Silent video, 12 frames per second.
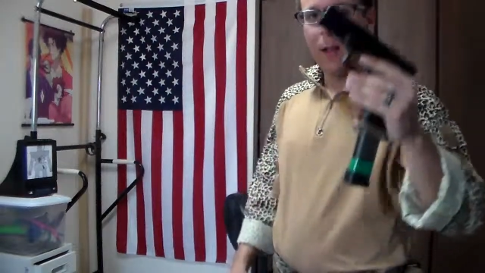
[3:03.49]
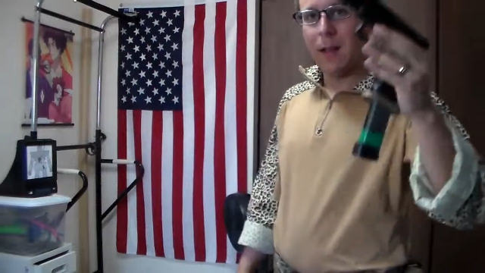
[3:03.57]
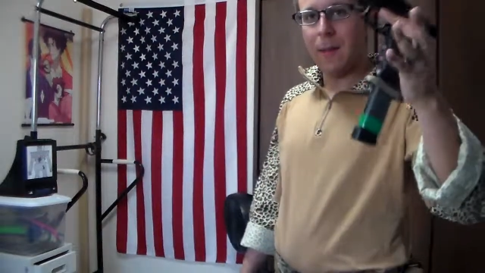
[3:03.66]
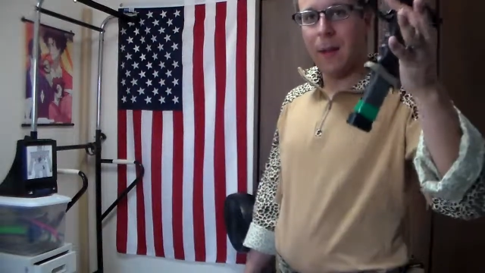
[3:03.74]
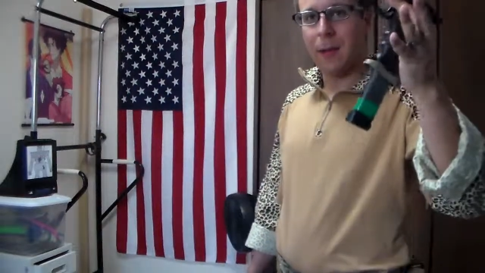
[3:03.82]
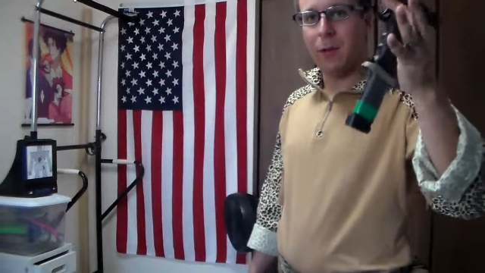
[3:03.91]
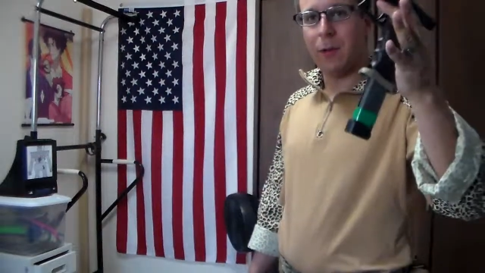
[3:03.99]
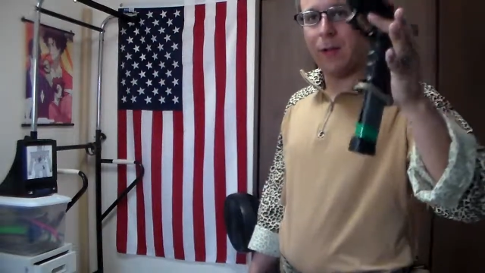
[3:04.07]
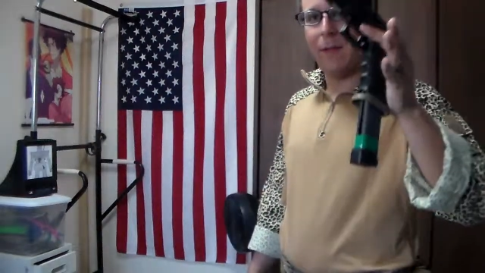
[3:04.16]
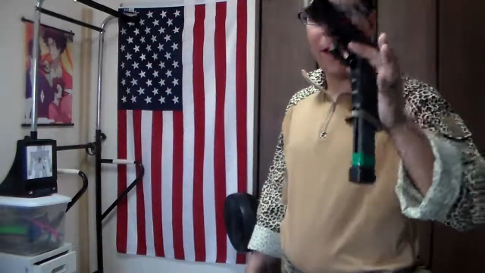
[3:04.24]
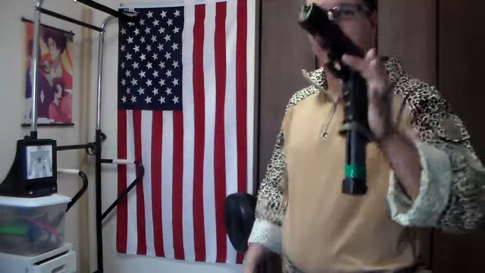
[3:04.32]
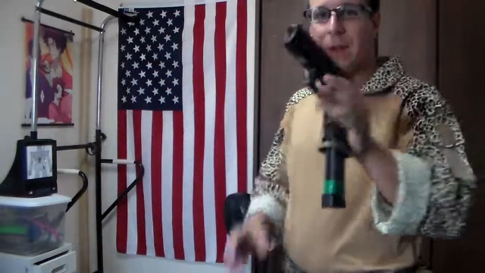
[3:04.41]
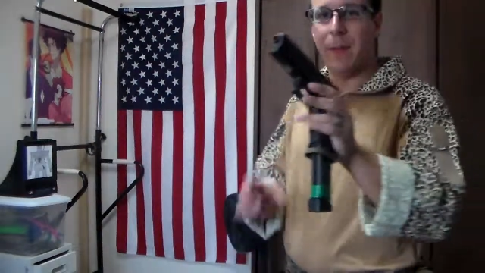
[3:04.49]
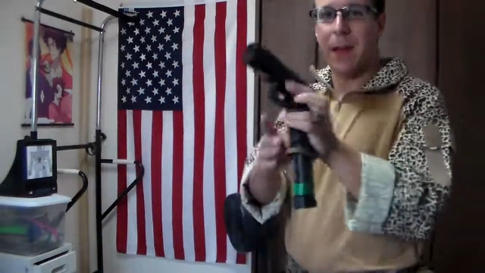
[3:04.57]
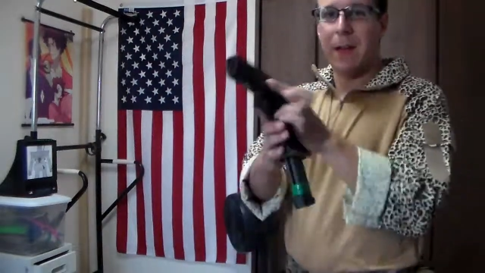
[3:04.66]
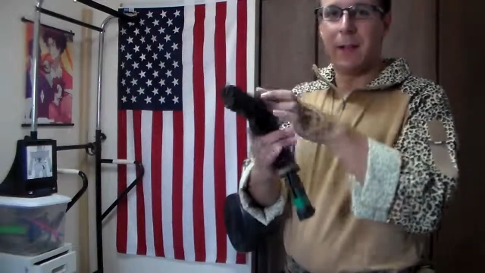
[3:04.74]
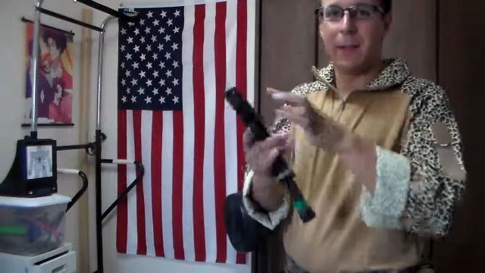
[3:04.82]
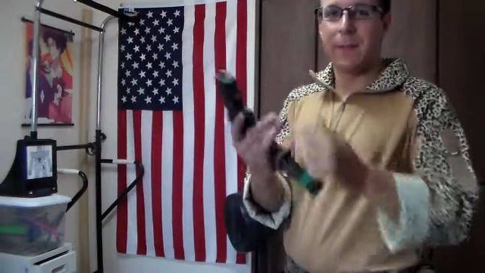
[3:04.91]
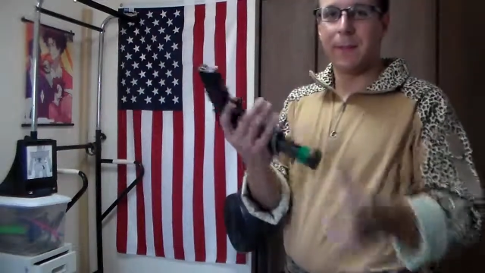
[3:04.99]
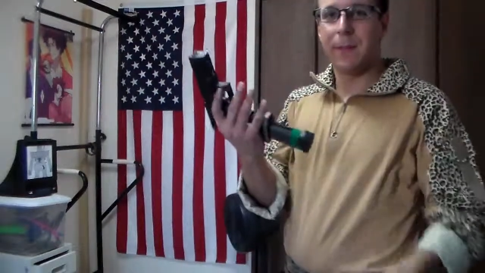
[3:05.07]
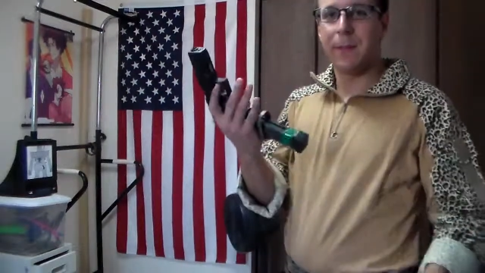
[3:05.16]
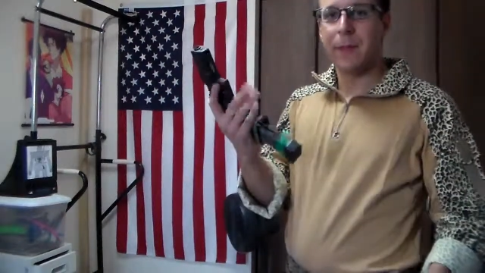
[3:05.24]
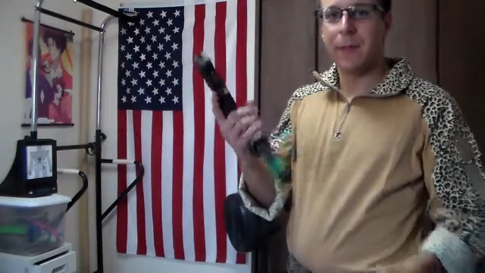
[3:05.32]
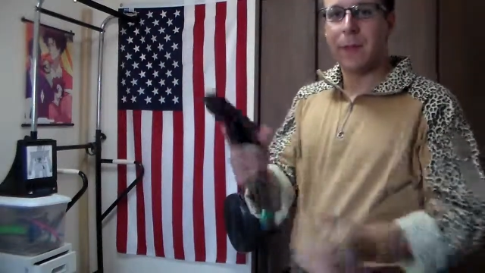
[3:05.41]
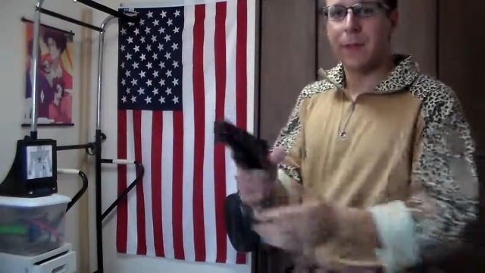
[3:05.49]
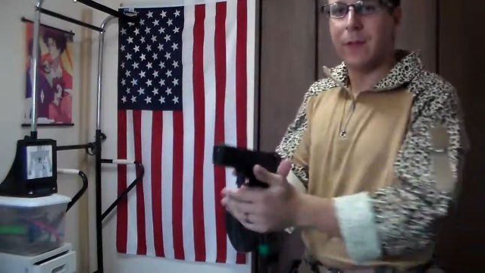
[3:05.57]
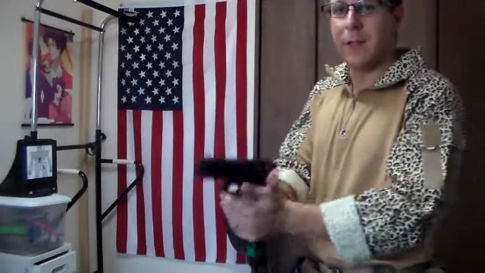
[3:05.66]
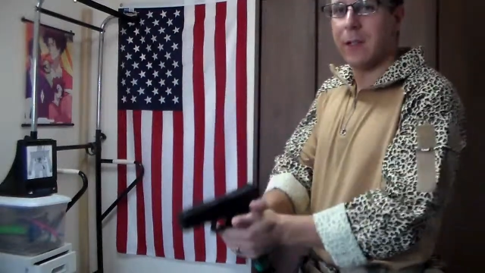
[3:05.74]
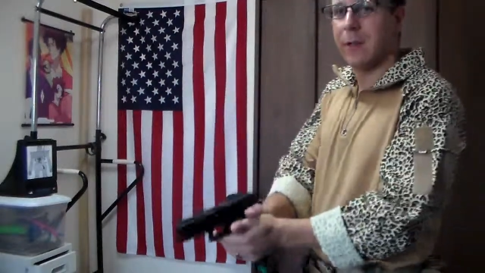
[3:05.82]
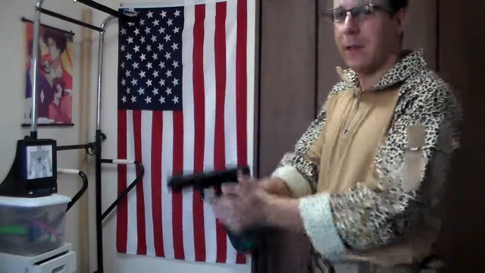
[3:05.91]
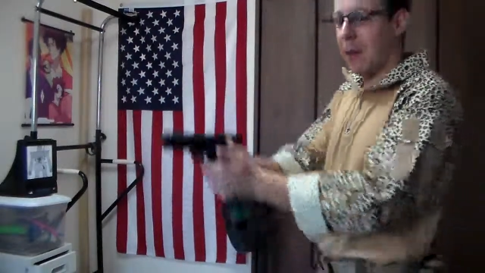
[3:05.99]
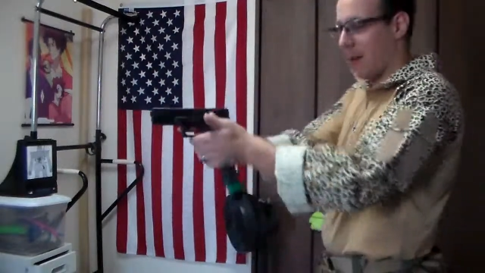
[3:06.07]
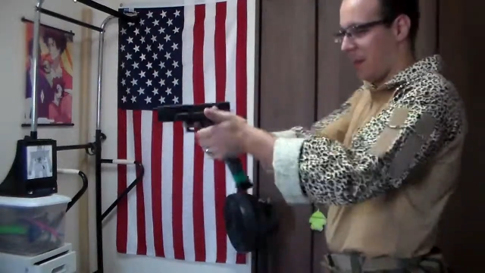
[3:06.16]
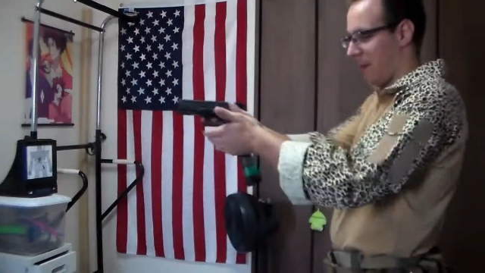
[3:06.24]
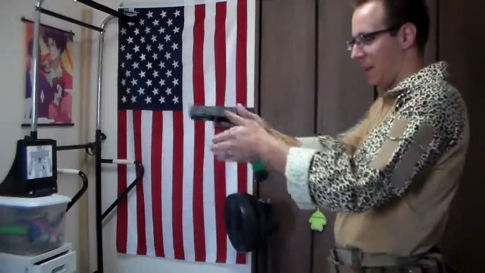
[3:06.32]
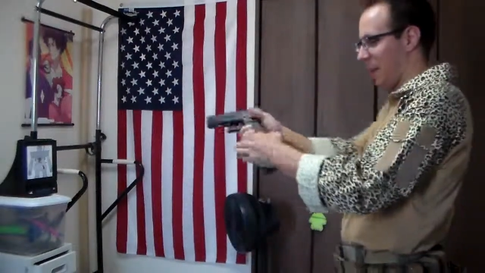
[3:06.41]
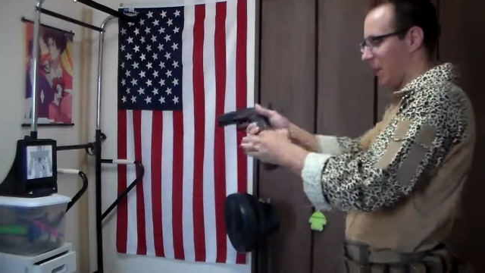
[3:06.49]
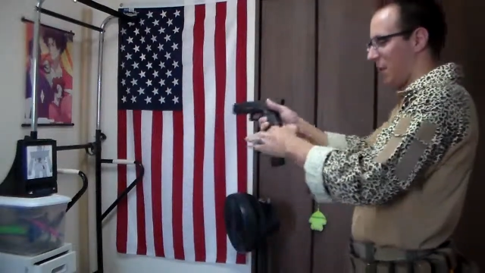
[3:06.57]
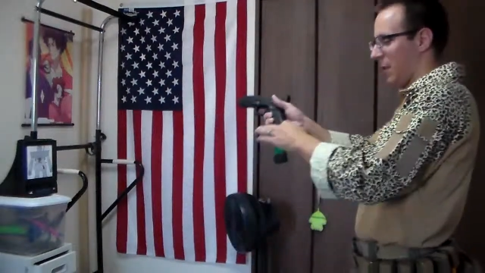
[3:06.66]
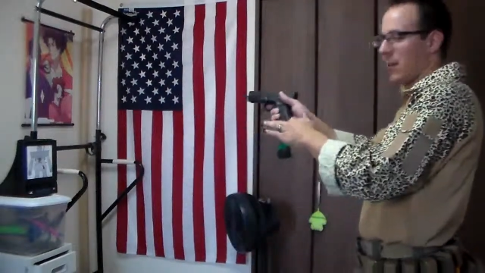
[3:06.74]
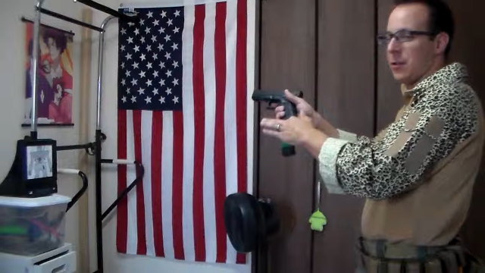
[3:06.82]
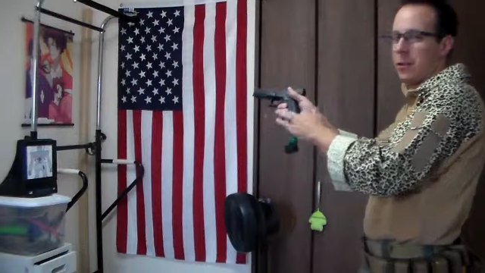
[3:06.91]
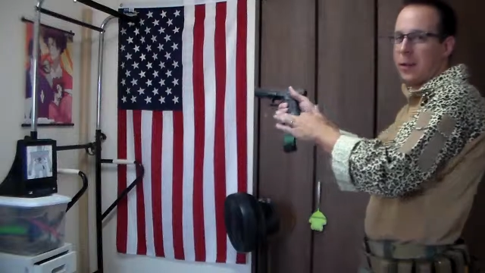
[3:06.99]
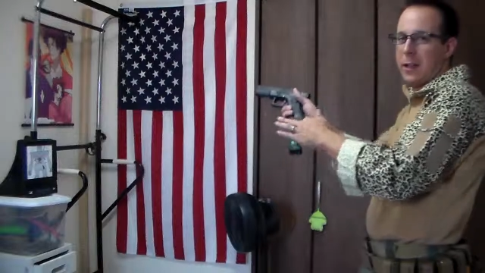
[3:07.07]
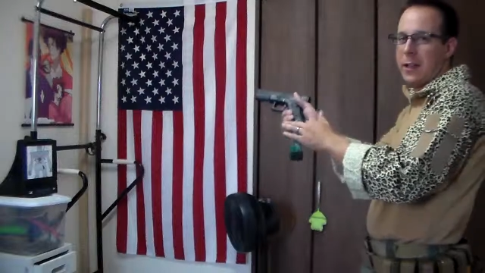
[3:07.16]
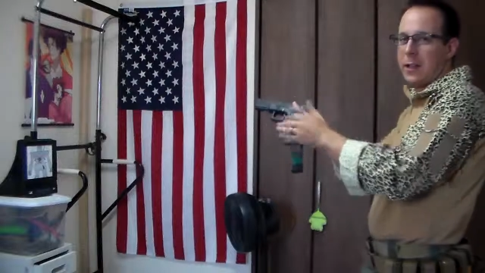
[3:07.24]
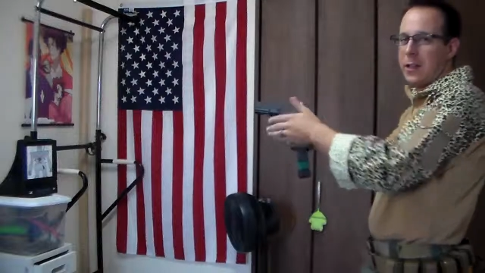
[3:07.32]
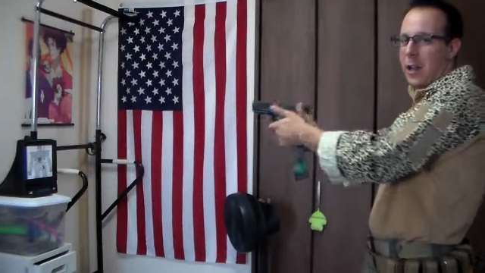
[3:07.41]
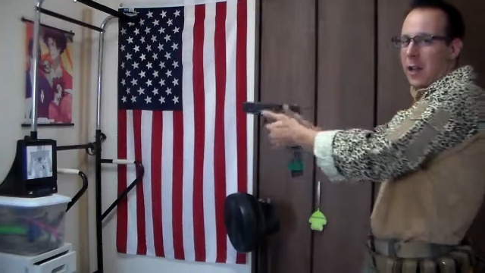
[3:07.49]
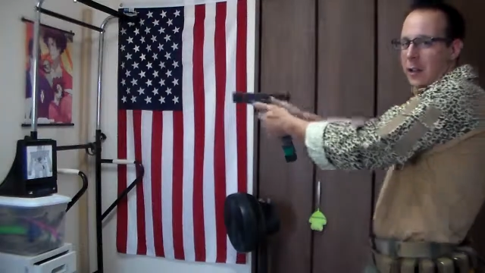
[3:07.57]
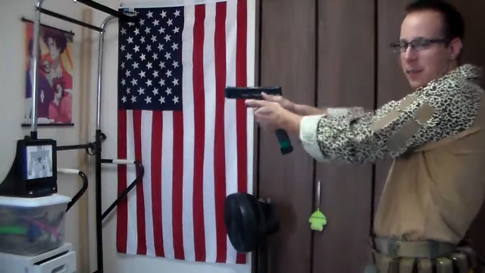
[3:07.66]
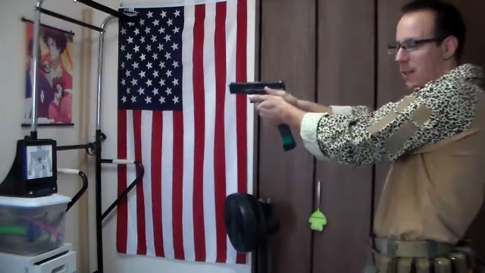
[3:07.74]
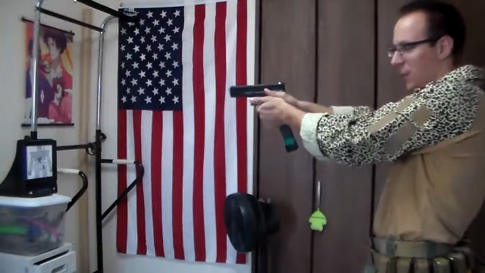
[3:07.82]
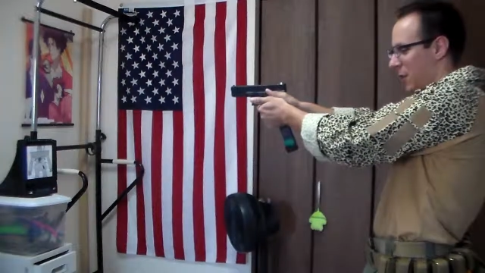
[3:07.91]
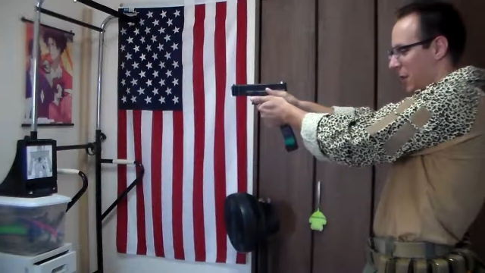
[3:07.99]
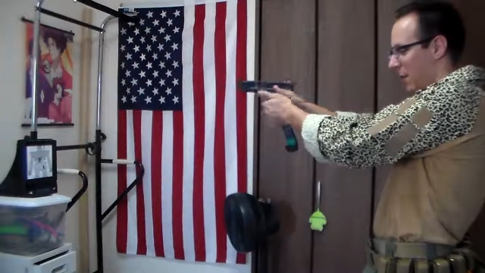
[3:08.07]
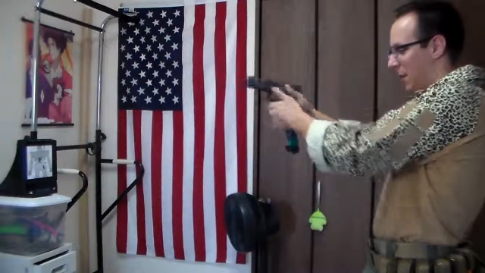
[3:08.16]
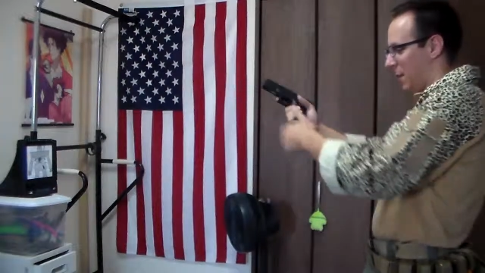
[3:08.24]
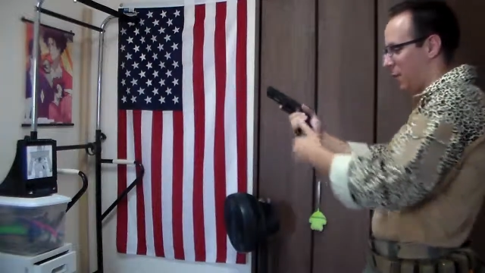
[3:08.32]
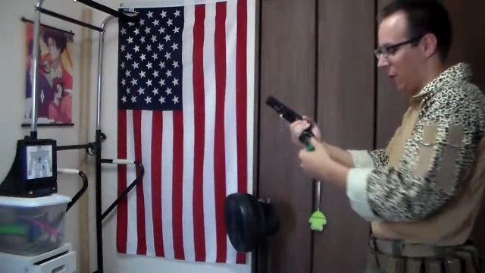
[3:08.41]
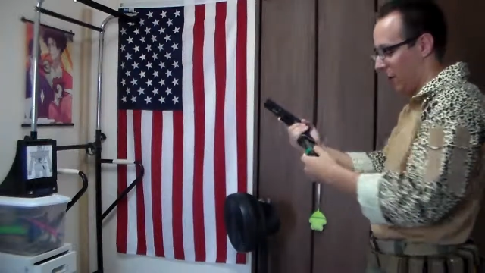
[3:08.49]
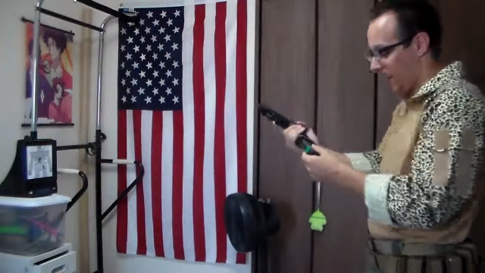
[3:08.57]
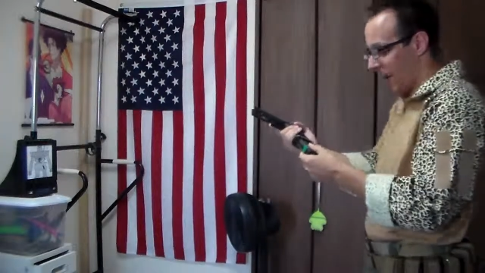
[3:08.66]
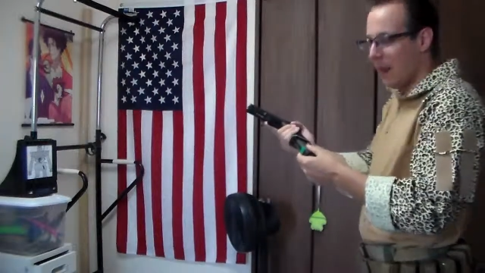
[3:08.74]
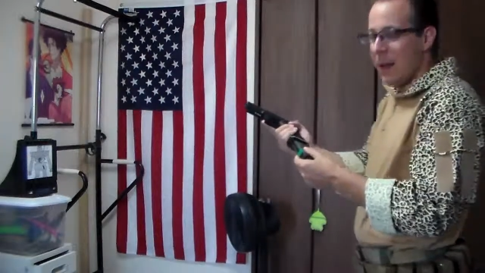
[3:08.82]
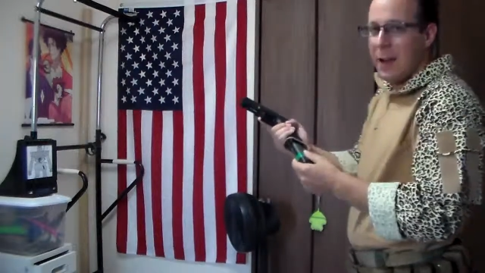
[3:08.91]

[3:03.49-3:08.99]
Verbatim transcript: They make 25 round mags. Which, oh, this is where this really shines, because you get a lot more.